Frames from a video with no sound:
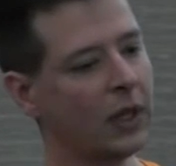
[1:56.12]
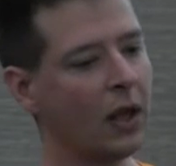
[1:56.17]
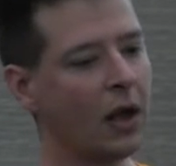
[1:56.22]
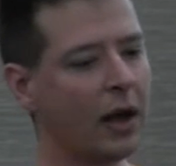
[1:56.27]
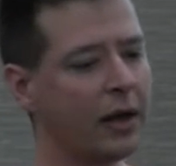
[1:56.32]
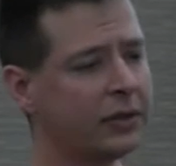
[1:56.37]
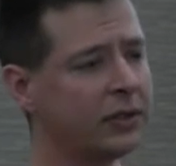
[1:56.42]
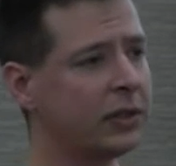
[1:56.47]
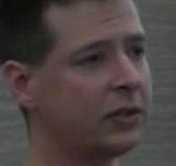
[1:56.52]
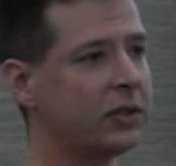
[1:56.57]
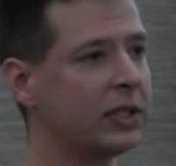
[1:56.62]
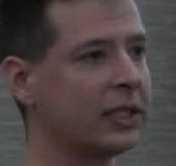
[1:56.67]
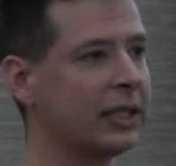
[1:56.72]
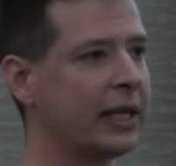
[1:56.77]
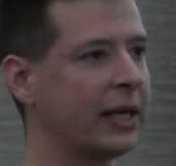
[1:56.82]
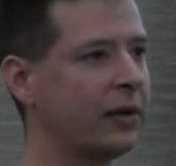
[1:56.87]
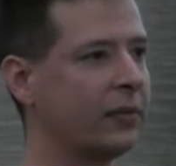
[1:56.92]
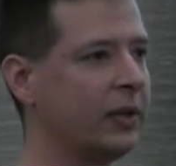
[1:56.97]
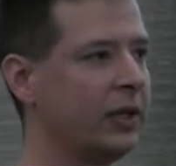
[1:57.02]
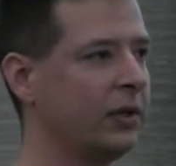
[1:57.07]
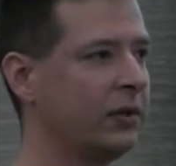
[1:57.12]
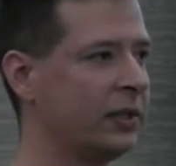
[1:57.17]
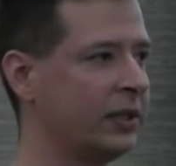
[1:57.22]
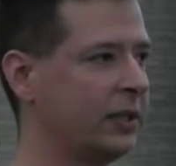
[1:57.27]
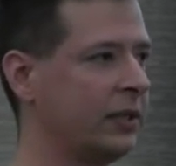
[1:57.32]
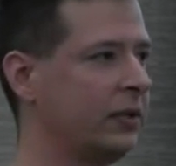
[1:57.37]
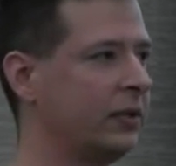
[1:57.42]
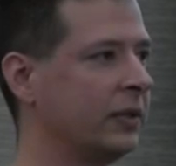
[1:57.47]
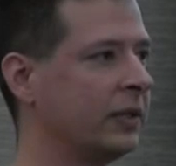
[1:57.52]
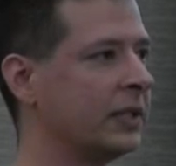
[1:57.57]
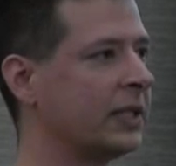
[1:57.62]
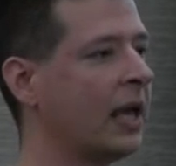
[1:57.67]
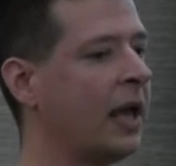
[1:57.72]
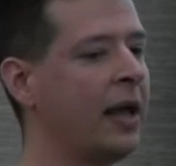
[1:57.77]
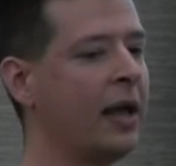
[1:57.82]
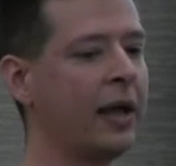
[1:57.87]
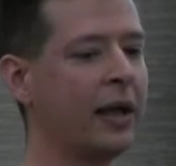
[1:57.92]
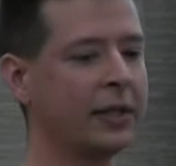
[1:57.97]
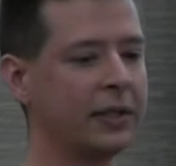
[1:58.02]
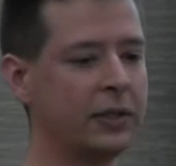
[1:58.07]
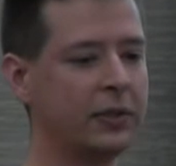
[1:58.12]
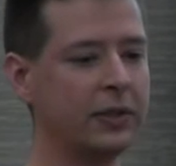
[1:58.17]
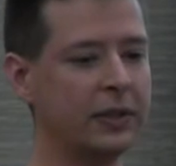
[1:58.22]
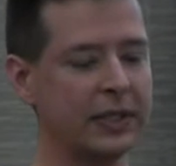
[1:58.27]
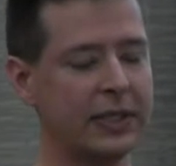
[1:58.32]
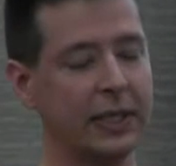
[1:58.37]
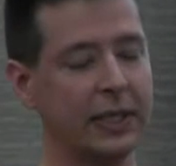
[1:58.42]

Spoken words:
Also, just like we do with students. A student